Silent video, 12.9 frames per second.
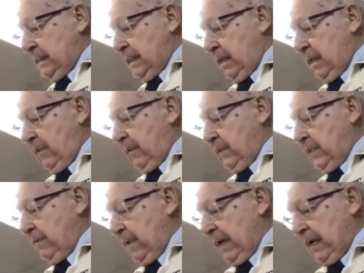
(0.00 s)
let me
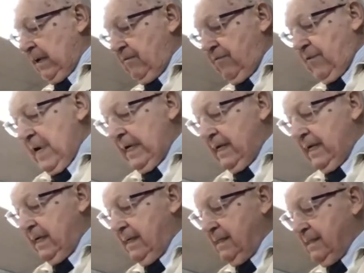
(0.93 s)
see if I can find it
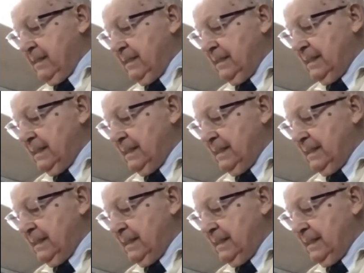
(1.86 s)
here.